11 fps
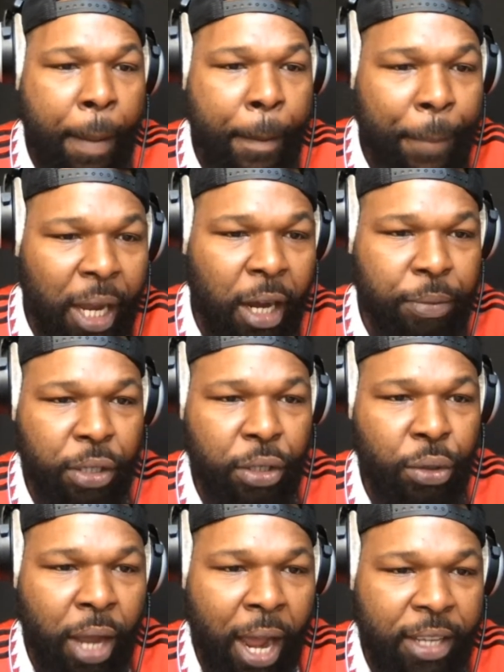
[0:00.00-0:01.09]
Big up to you
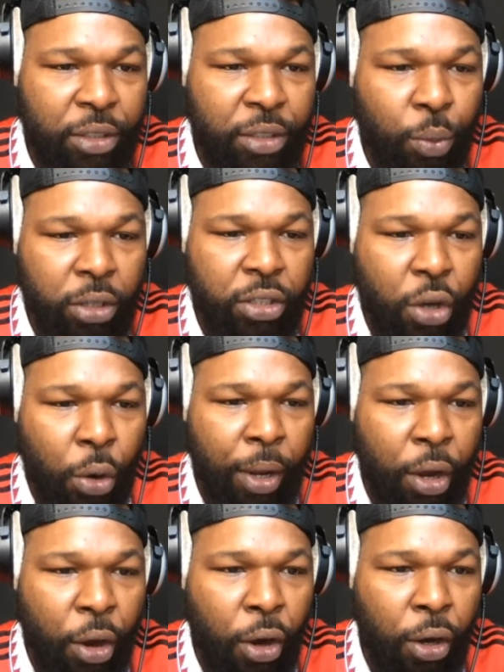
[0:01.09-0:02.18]
guys. What's going
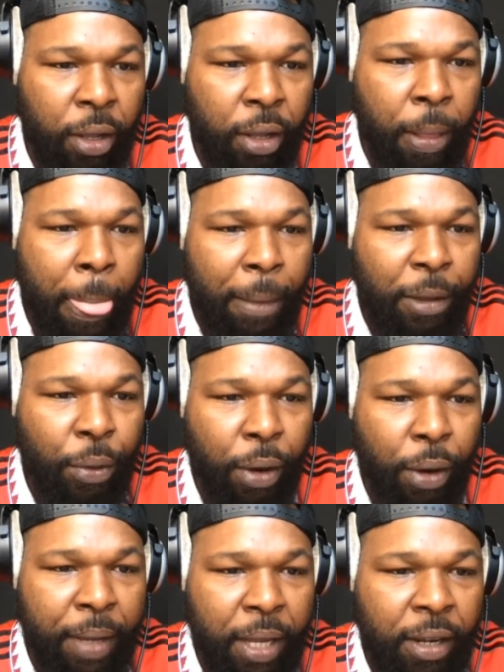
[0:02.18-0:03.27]
on? You know what I
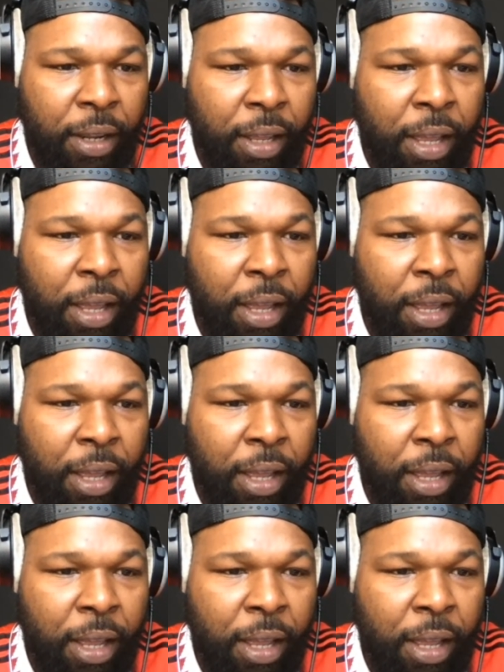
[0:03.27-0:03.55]
mean?